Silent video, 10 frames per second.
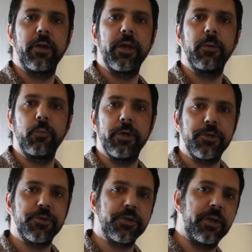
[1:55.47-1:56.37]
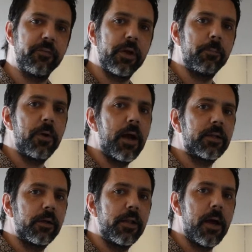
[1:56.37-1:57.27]
in which giving a
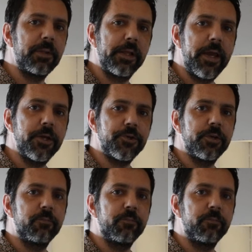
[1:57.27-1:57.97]
practical application